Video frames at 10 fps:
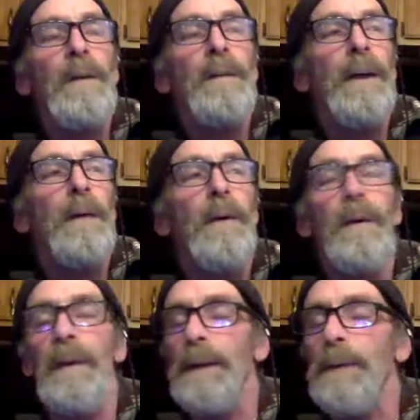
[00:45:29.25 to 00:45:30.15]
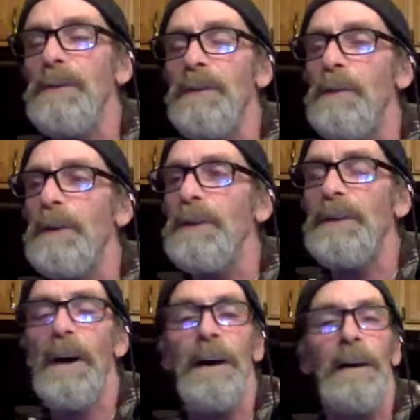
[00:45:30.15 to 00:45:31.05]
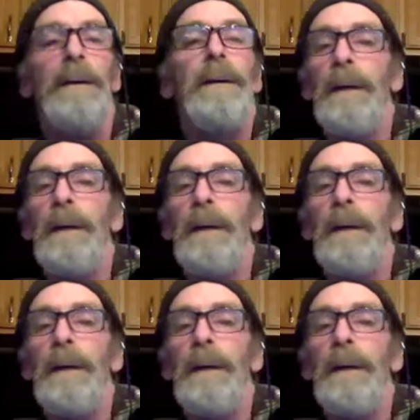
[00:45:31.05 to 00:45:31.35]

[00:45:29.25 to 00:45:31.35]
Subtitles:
it was Duke and Tuck.